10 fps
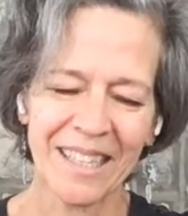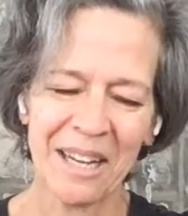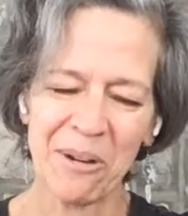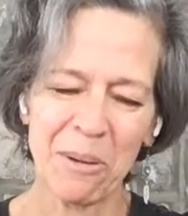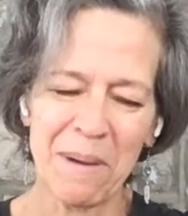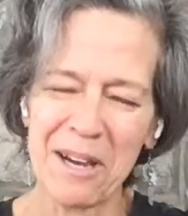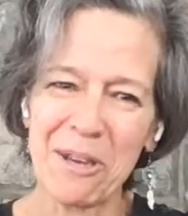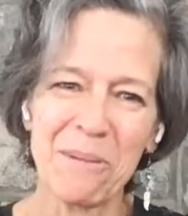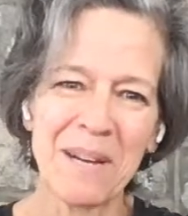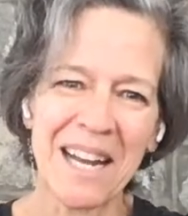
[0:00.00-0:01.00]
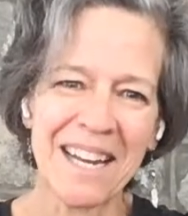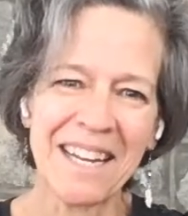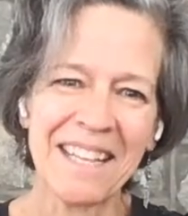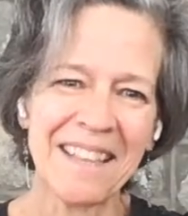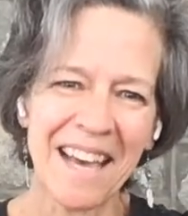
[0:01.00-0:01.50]
I don't know about you, but I
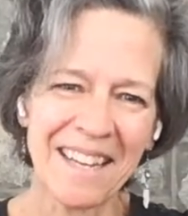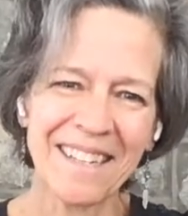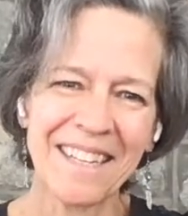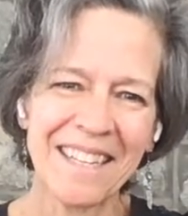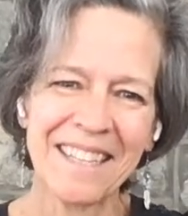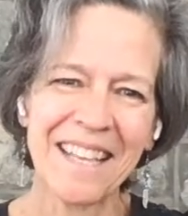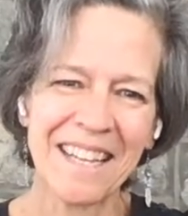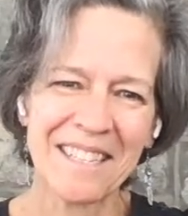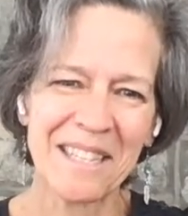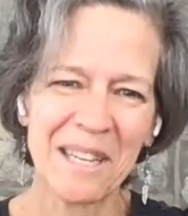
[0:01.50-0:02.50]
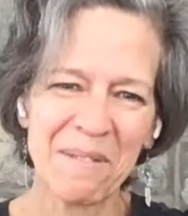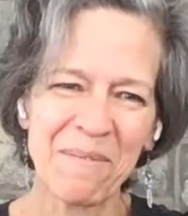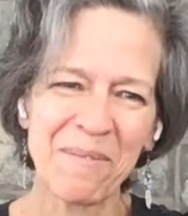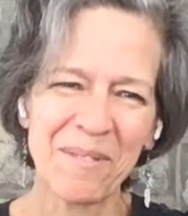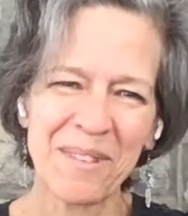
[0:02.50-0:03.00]
need that. I need that to keep